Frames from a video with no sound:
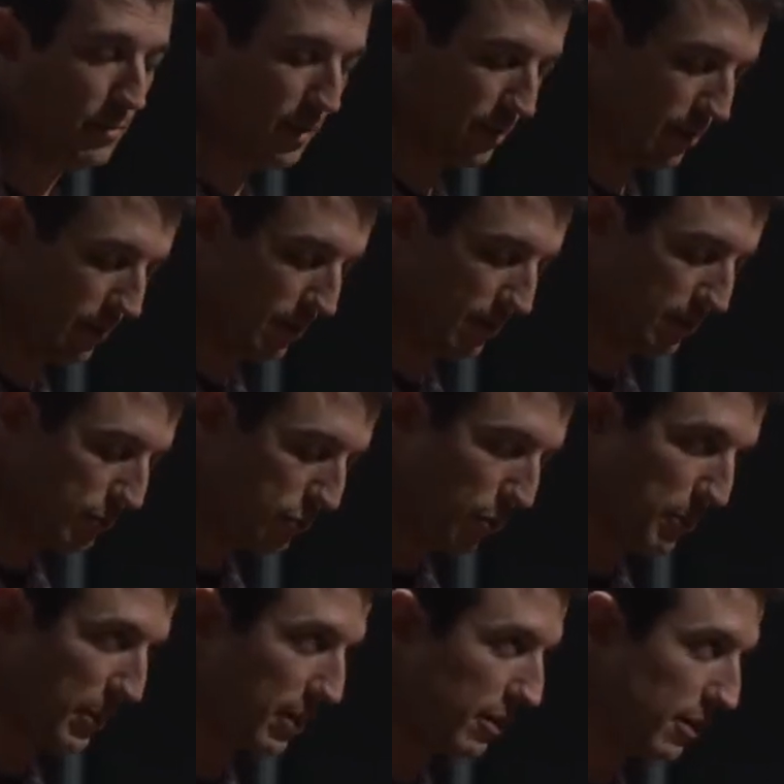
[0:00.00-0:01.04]
I mean, the
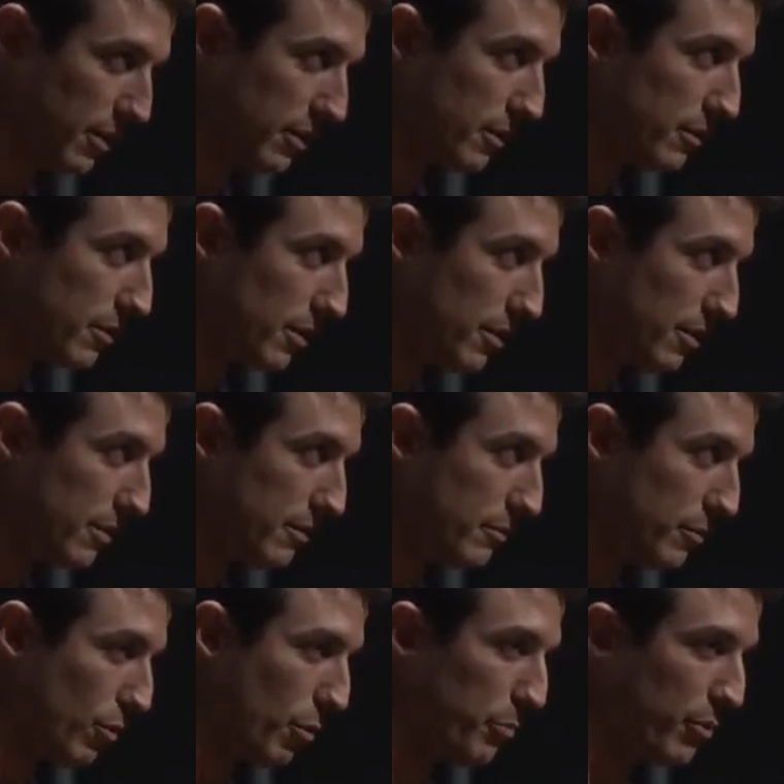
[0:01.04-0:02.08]
stripping
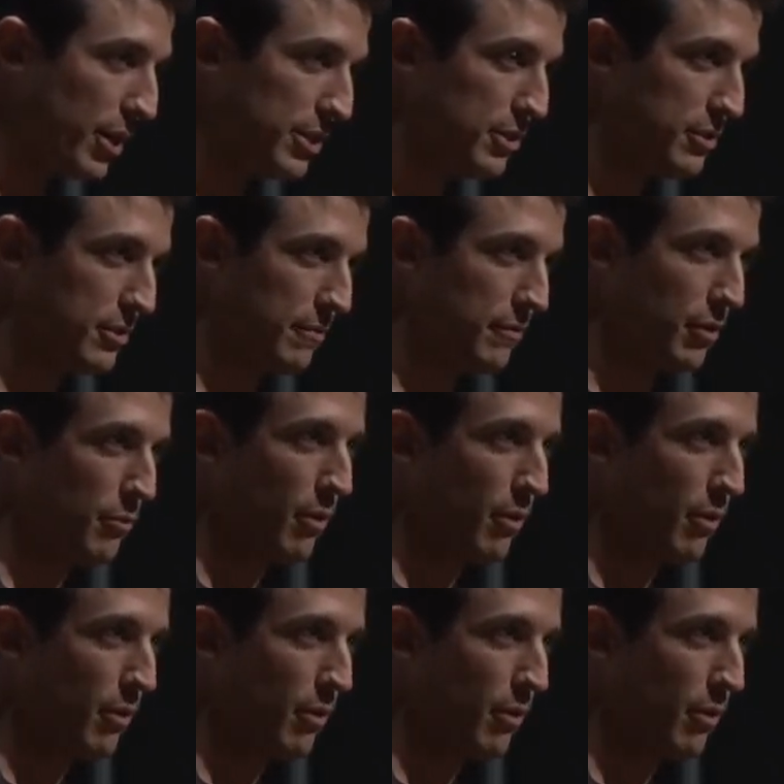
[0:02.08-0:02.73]
corporations of their